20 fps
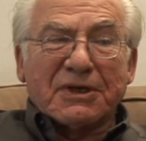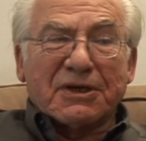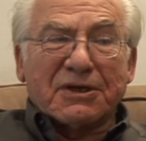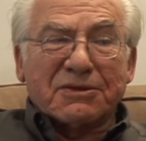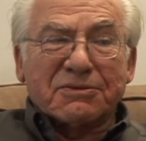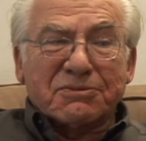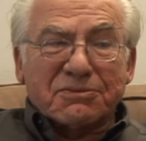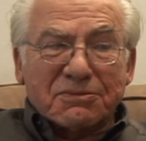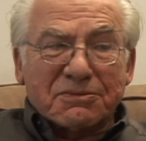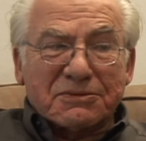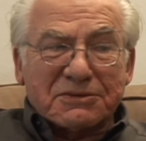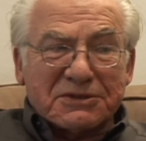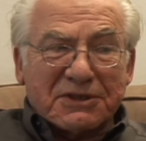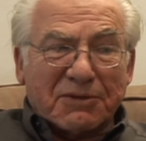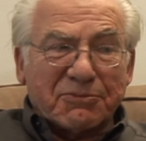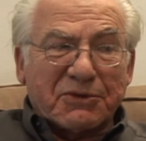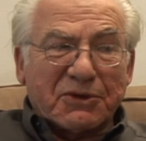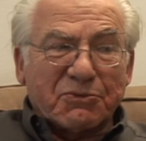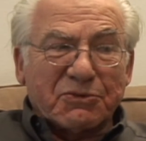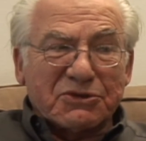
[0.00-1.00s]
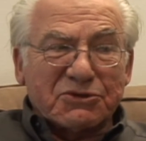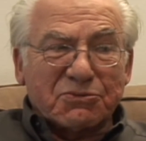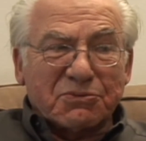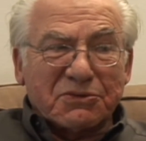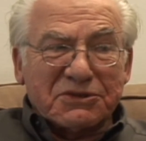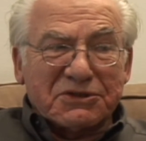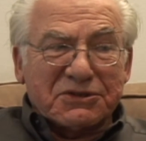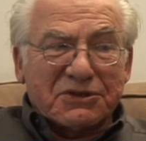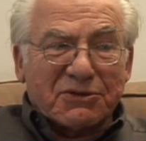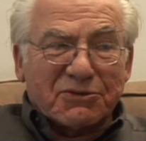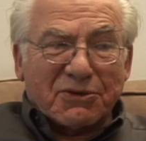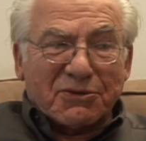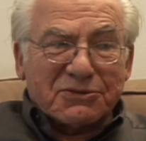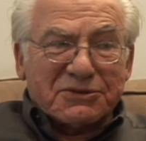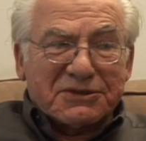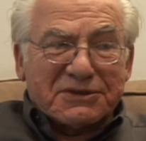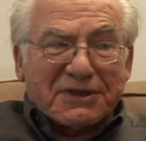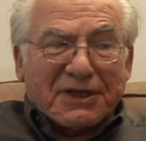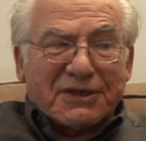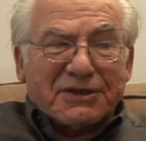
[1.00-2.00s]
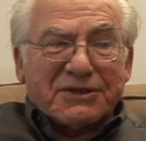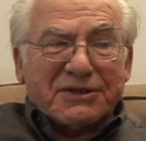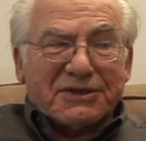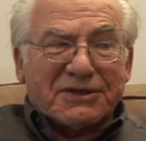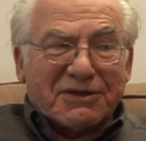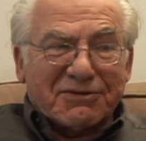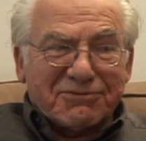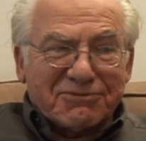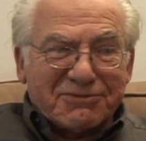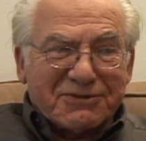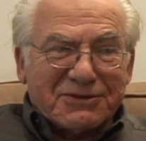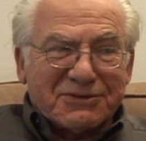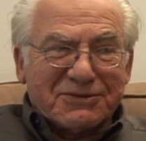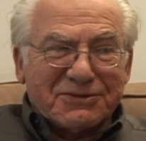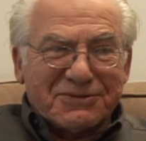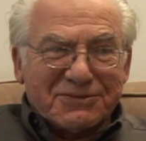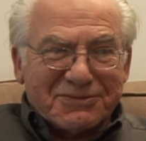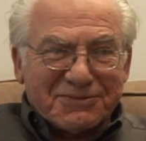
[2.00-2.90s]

and something which we still don't study enough in,